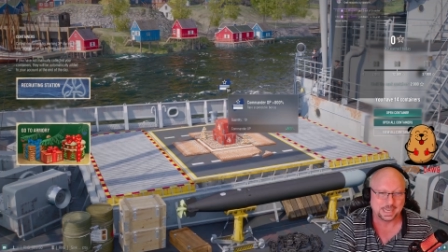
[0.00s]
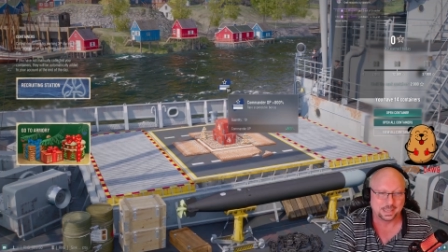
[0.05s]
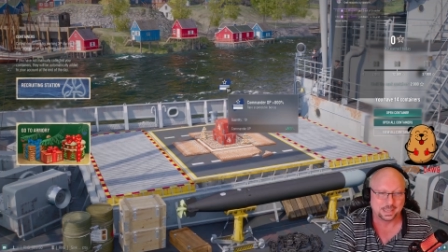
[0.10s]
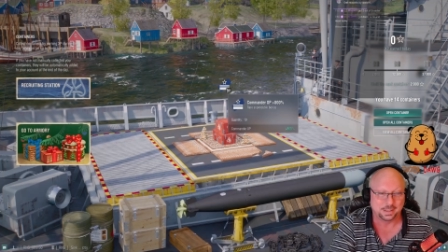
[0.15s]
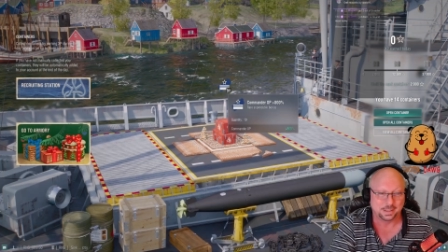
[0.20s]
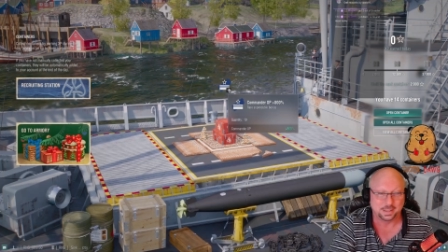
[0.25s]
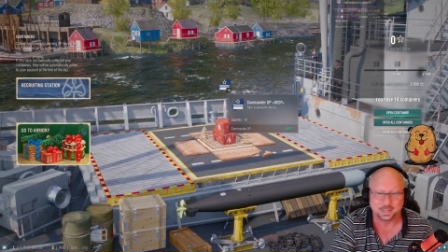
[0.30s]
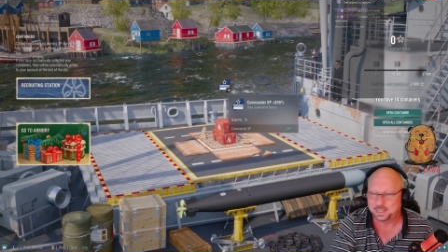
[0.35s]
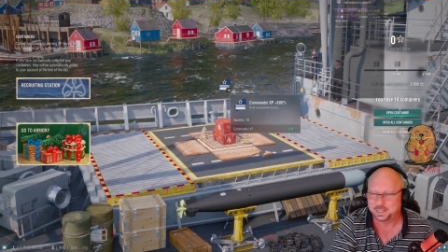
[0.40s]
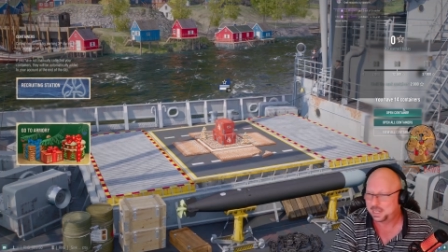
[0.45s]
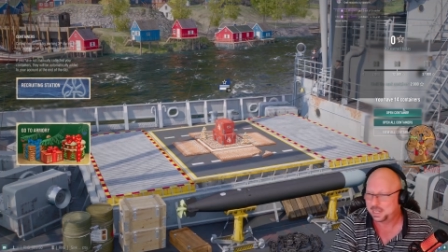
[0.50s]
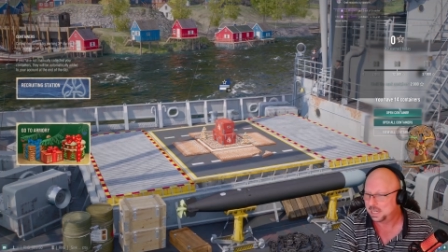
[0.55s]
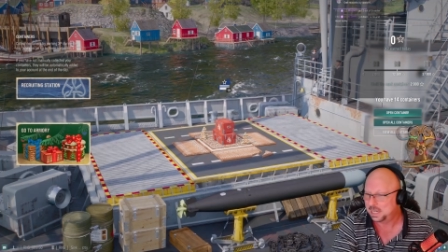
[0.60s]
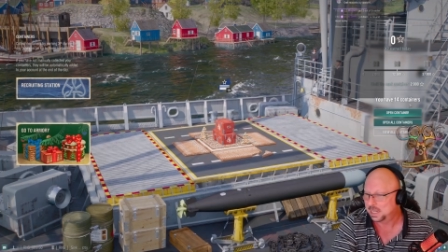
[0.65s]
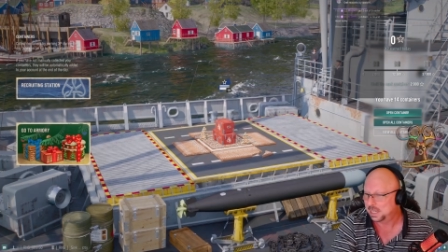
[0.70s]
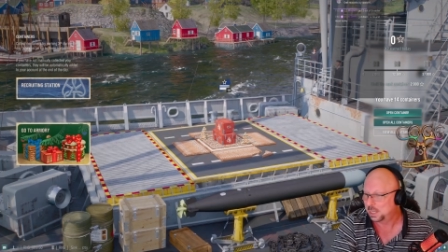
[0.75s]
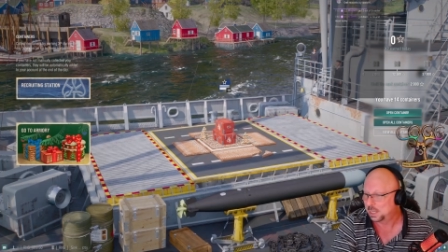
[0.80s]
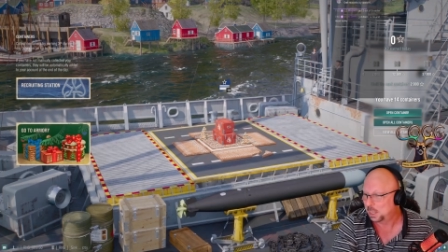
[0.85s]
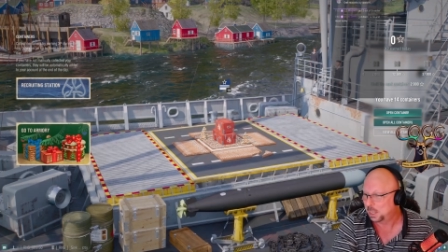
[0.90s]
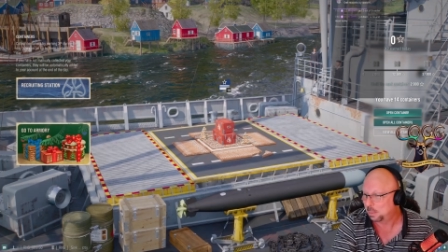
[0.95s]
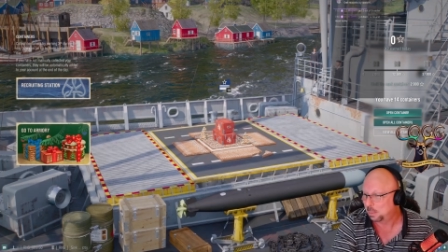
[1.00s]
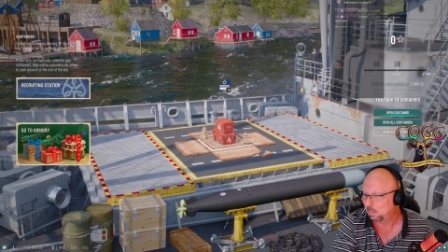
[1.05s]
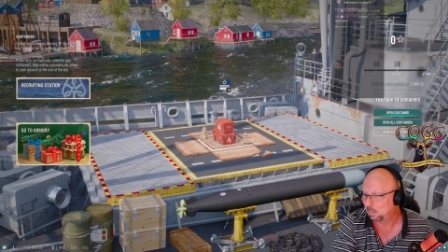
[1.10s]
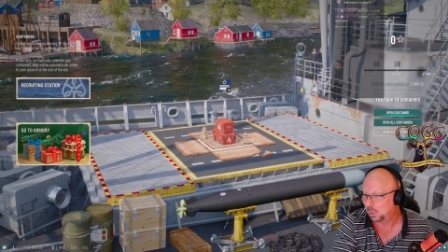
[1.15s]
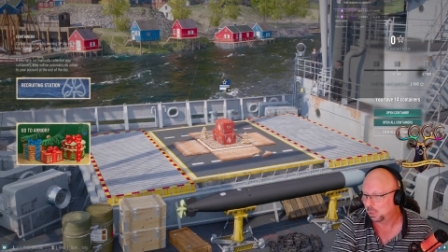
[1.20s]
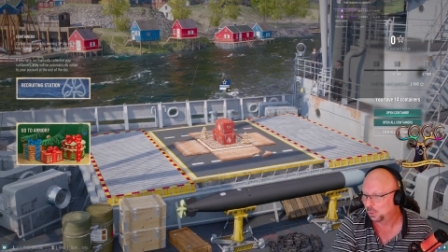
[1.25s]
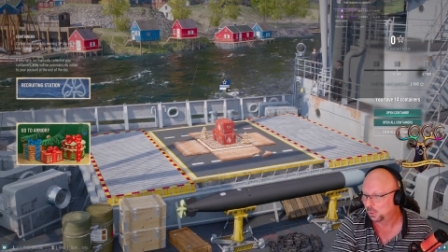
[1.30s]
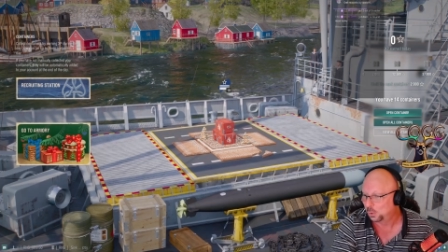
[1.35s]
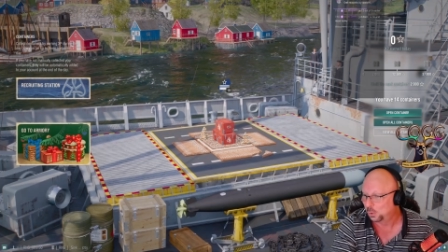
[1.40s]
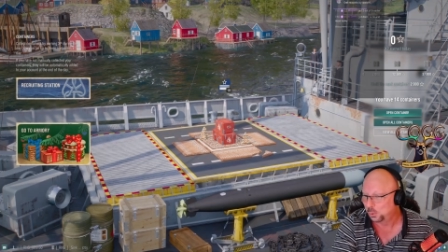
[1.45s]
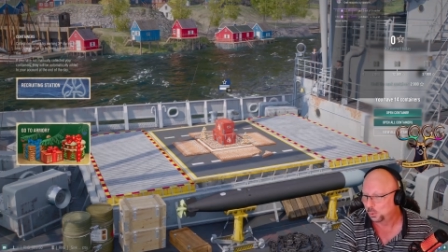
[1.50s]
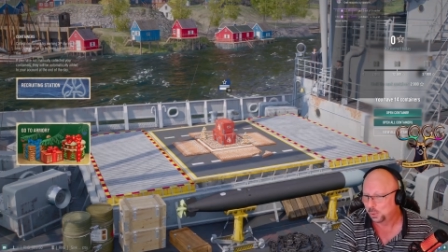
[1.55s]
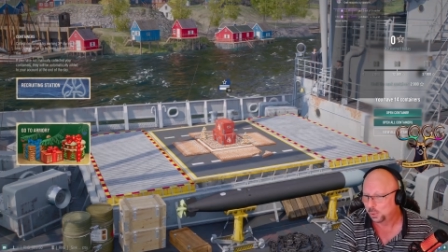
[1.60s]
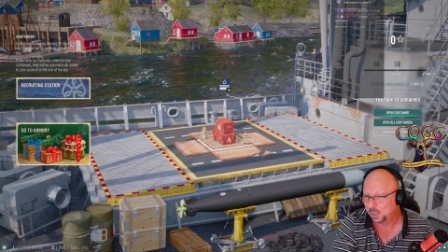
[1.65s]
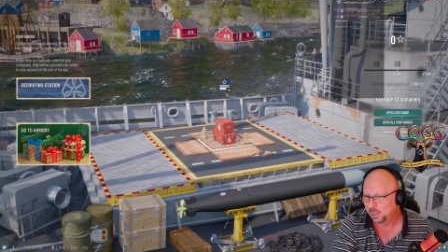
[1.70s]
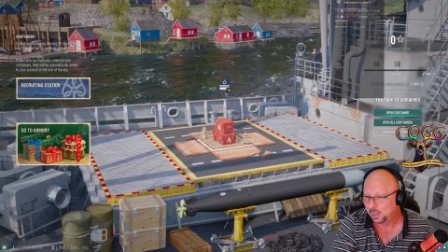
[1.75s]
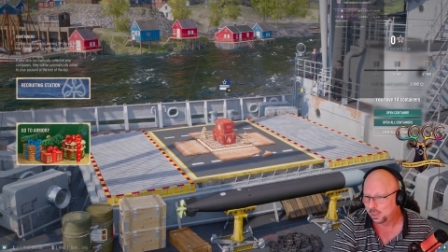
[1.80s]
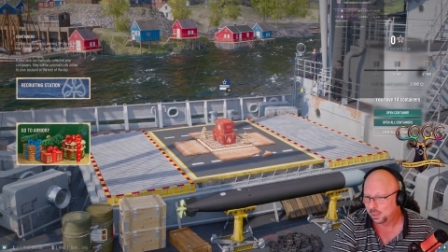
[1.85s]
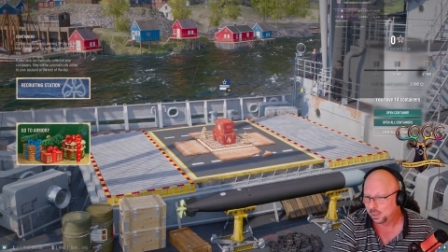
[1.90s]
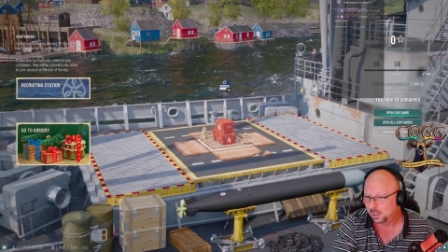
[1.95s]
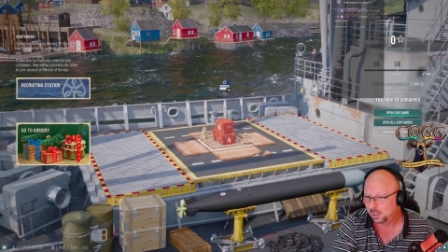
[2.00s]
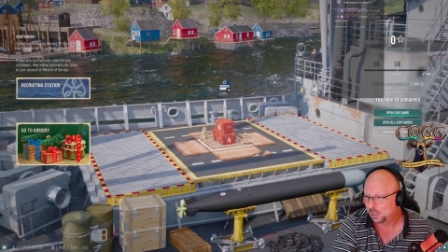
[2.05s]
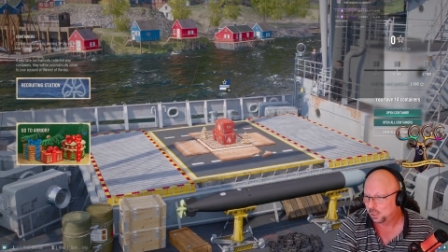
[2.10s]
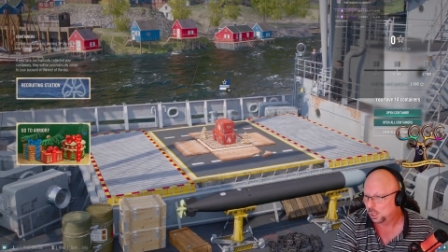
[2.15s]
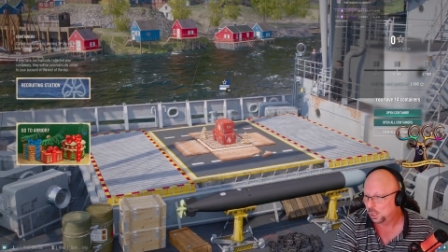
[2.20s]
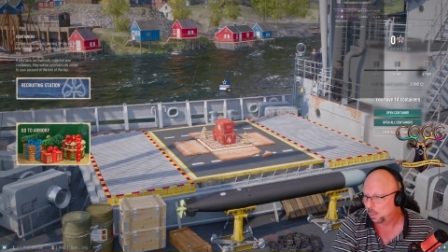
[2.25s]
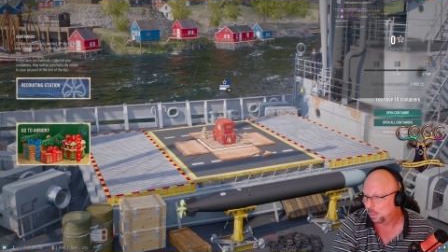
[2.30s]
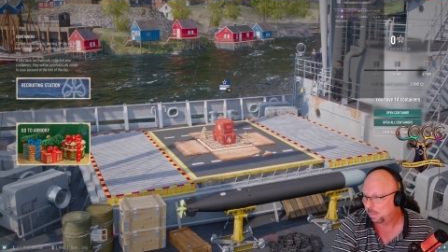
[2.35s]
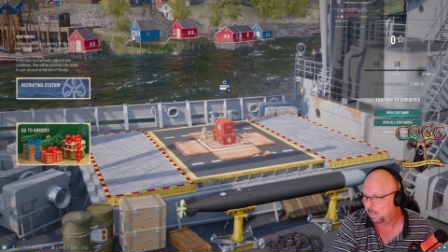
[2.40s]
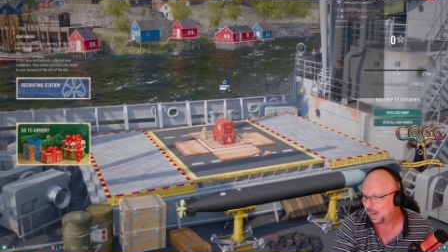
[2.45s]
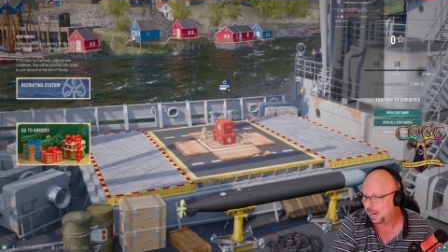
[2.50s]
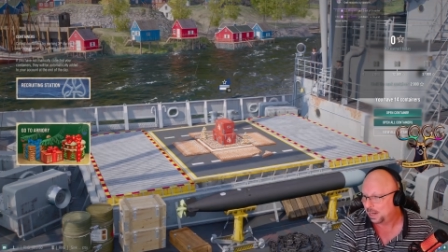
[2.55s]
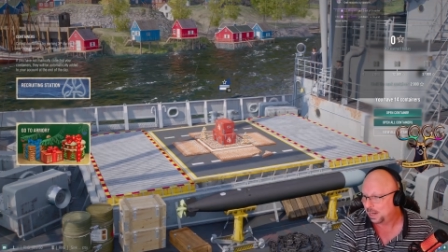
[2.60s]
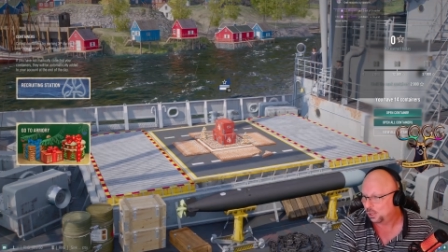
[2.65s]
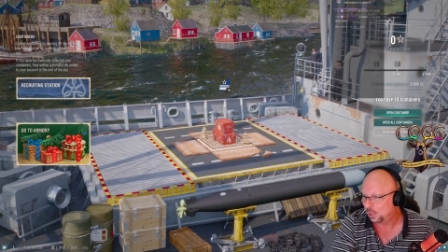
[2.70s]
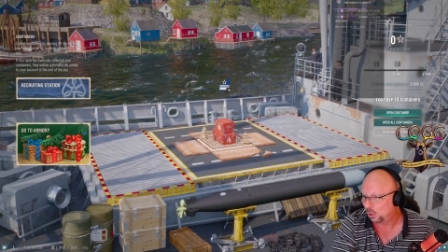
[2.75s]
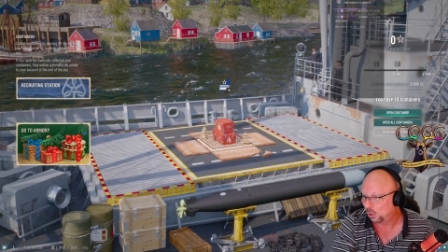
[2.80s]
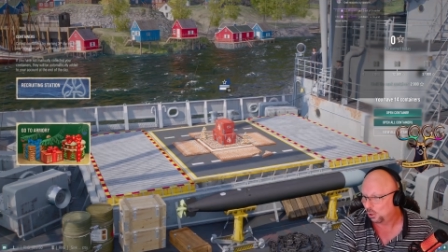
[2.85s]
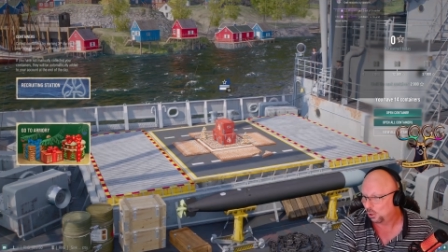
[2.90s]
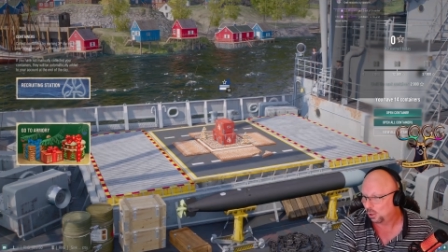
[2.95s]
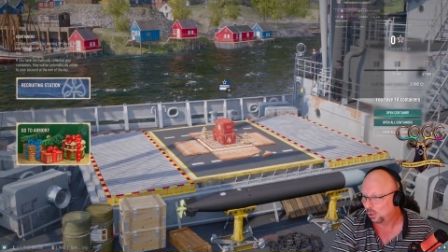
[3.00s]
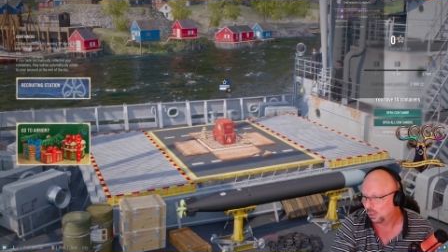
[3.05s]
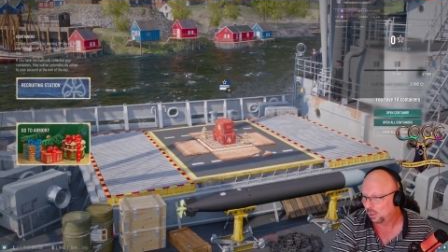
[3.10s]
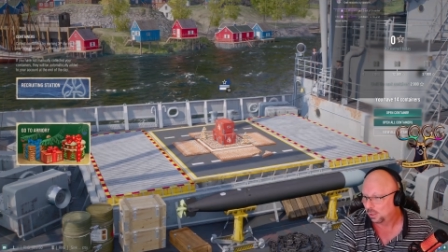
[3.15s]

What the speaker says: the 10 blue commander